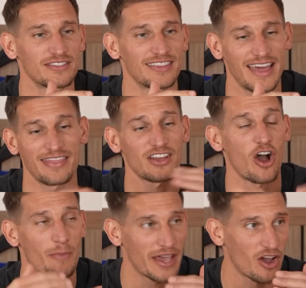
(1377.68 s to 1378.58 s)
then they
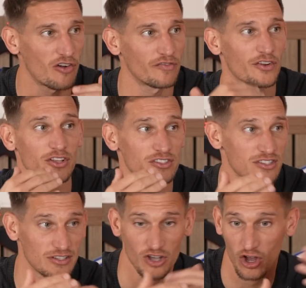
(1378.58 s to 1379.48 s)
got a bit of
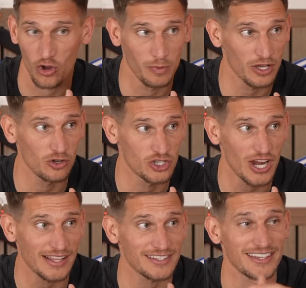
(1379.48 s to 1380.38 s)
confidence, got a couple of good
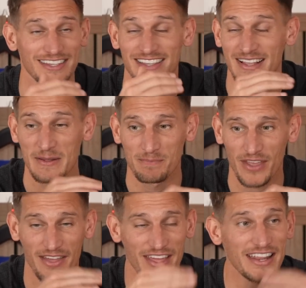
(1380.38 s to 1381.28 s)
chances. And then